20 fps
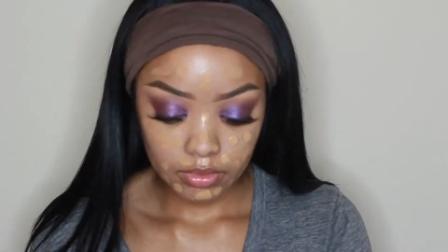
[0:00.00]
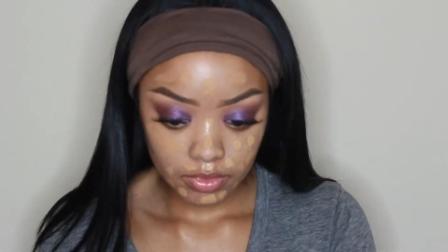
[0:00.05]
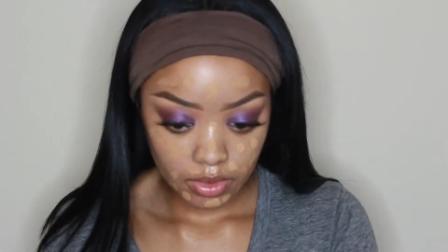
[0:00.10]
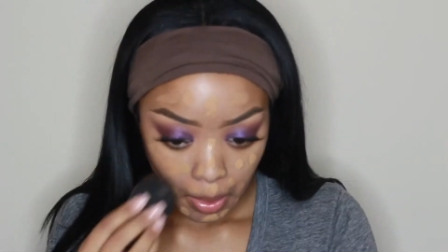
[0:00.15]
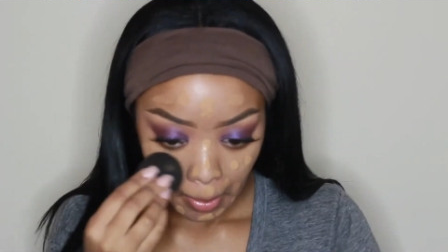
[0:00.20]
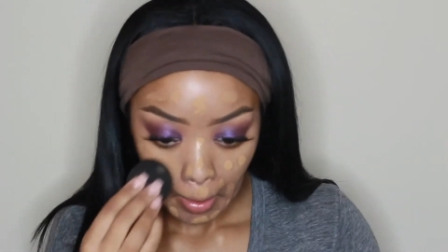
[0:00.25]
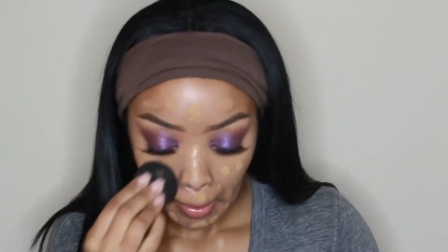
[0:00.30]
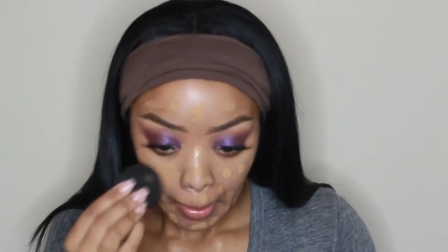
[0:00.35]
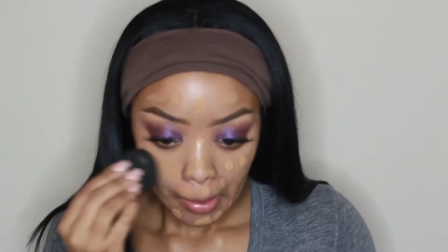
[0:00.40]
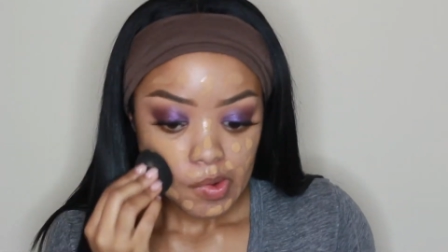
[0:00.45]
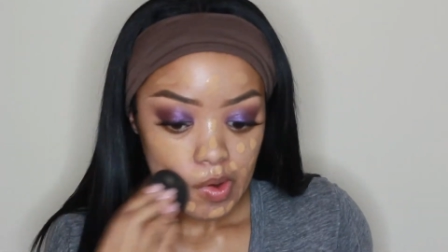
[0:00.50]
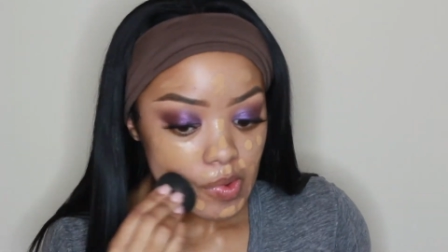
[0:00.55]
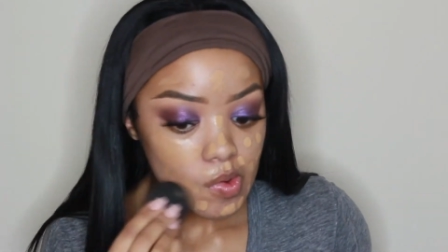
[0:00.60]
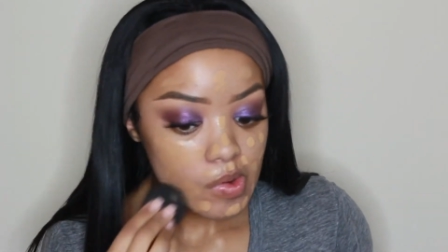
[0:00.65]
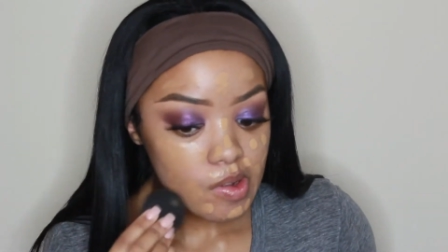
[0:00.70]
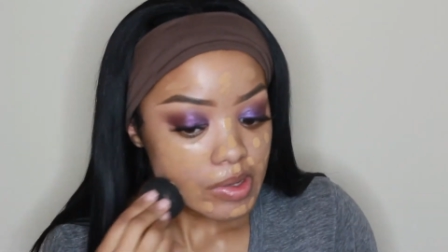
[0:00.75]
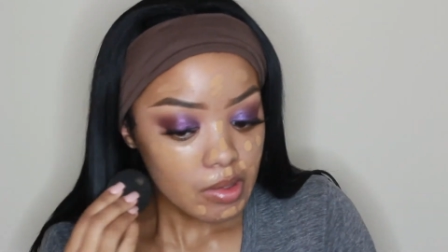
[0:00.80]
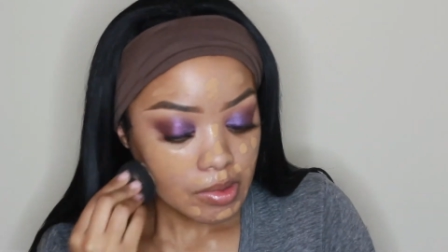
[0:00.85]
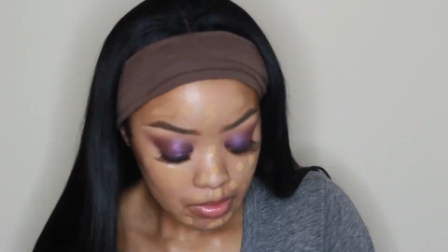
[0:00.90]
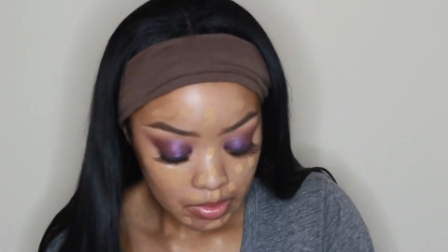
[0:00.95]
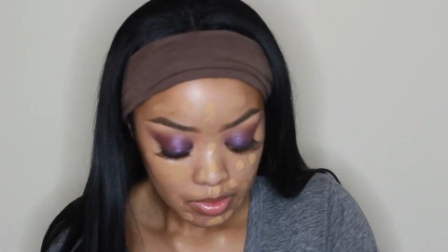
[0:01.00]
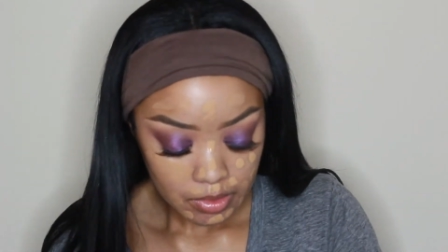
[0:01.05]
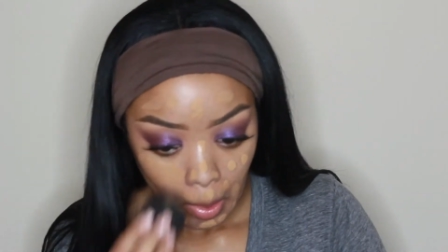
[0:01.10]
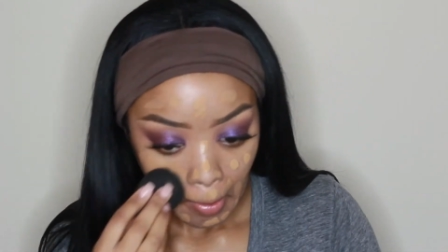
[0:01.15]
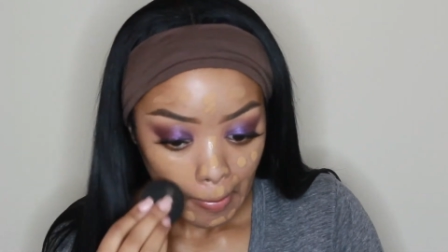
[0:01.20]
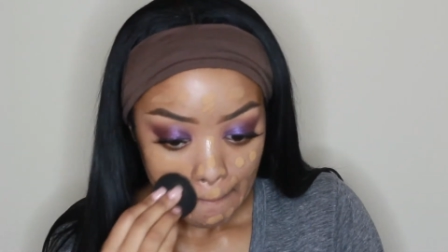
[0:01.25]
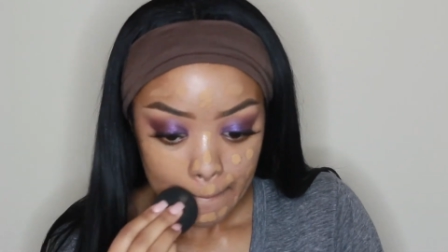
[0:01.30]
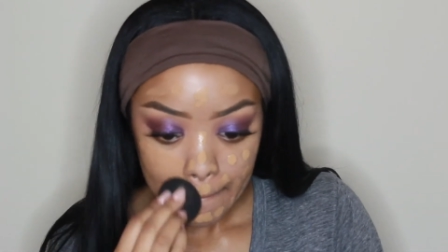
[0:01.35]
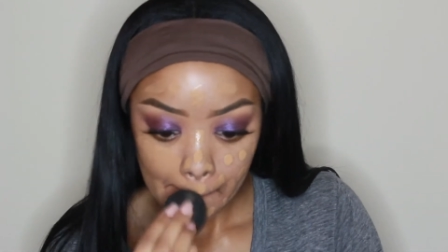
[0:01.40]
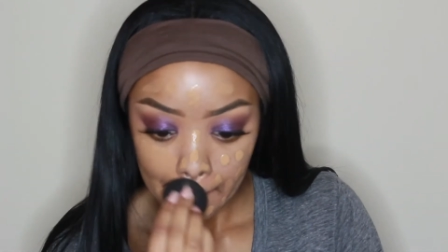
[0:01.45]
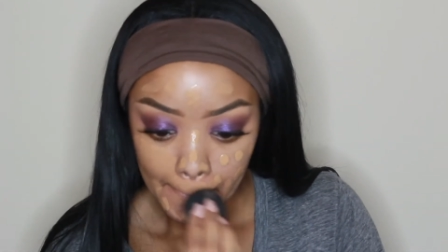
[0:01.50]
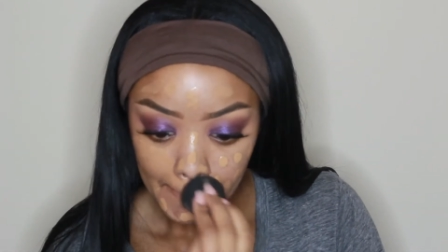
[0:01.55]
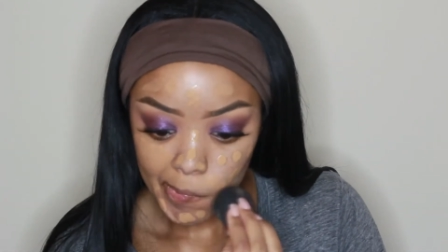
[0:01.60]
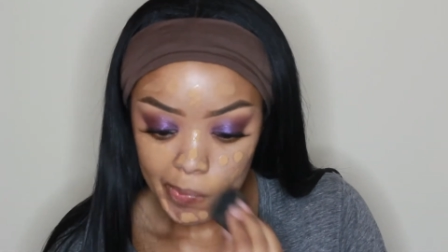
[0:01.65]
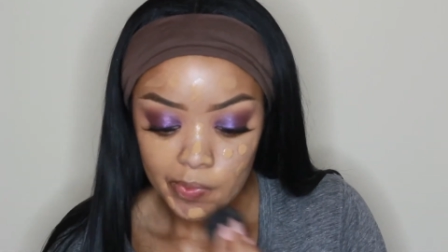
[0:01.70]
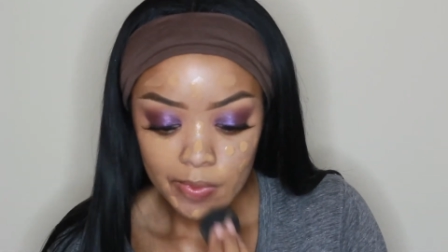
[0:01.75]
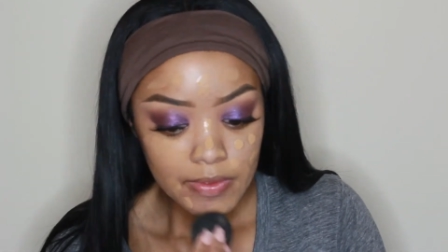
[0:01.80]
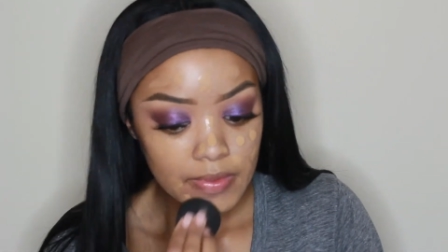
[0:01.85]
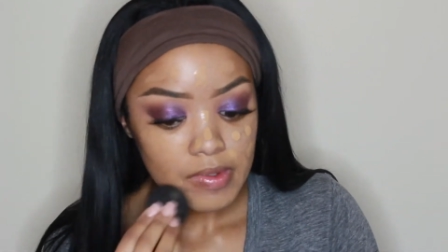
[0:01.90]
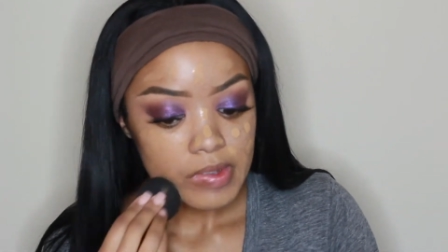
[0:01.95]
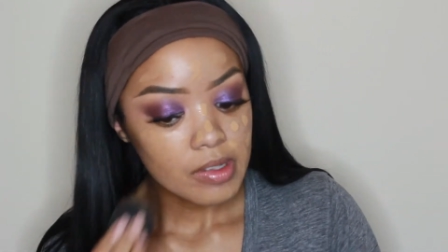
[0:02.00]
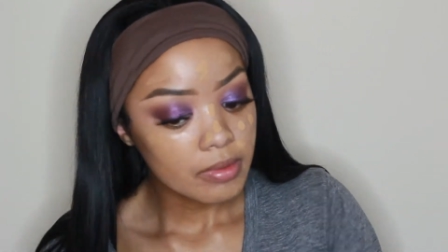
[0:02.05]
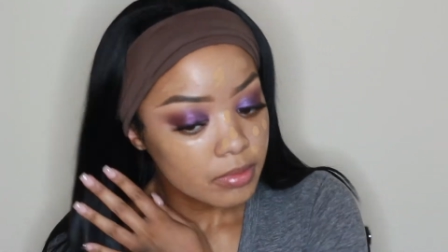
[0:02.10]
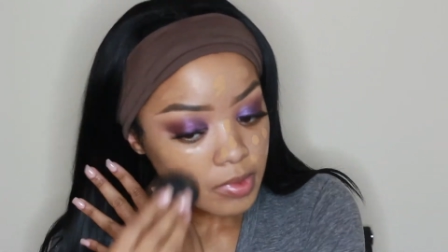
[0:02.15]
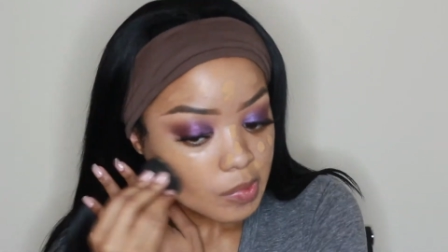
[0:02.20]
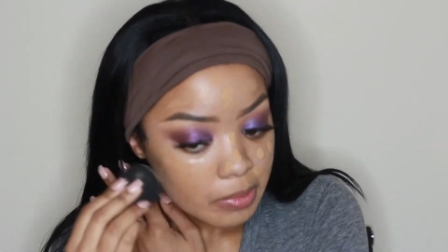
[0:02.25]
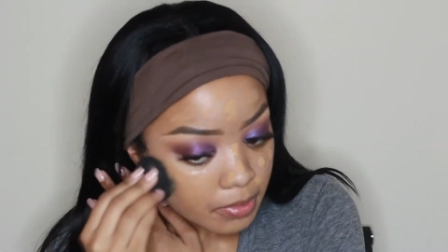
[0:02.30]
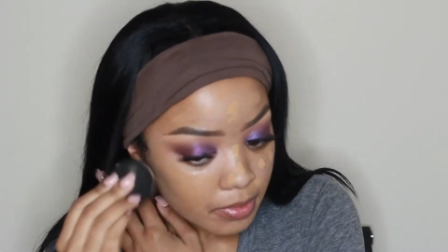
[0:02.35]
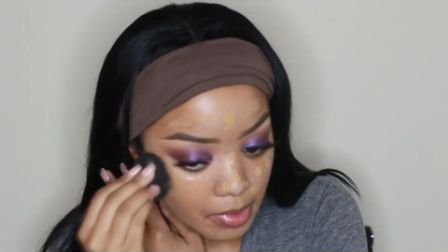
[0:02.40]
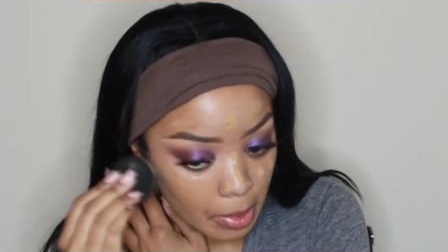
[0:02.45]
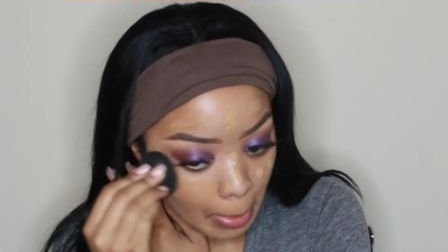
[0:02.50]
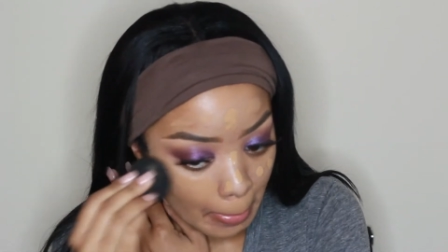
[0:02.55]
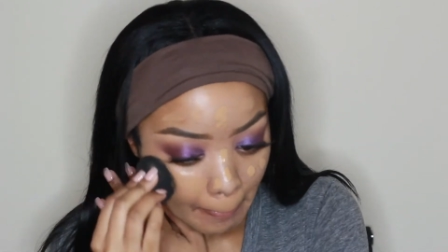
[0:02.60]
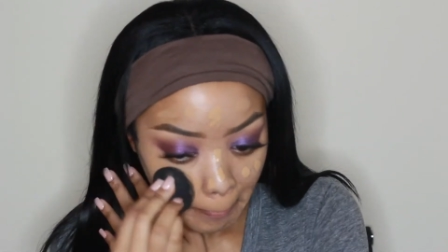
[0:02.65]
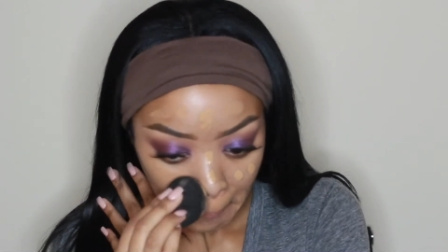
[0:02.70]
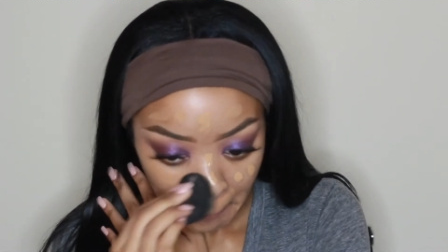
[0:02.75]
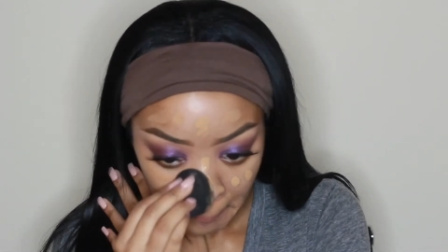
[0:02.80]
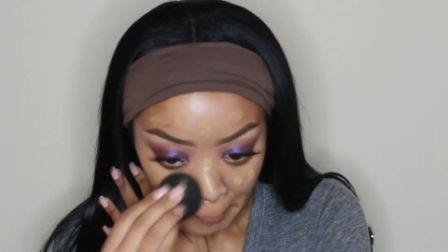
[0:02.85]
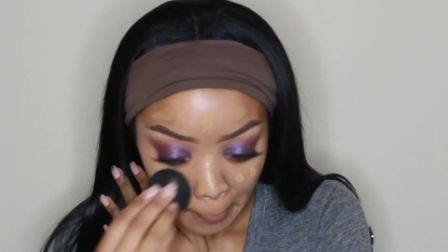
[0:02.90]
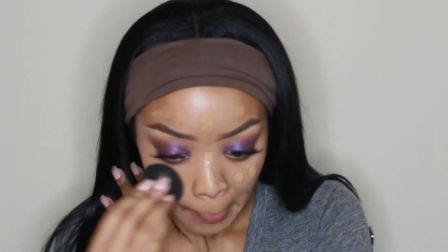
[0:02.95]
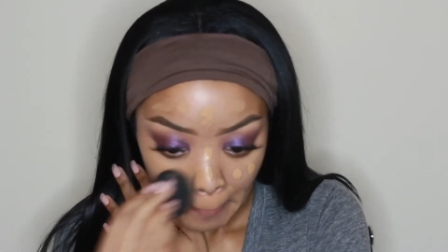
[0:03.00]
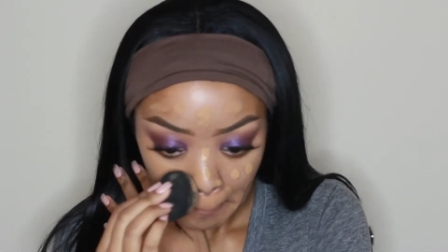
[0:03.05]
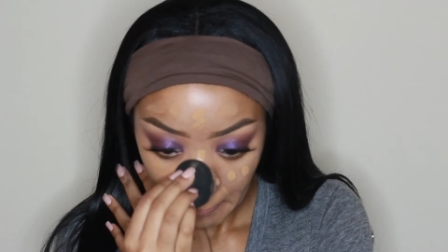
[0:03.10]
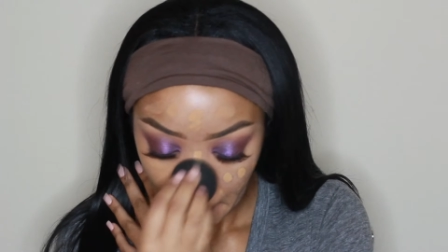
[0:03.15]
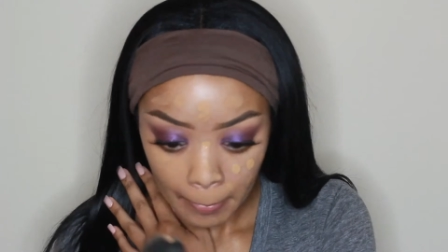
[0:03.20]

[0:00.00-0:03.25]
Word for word: products sit on top of it and just how well it blends into the skin.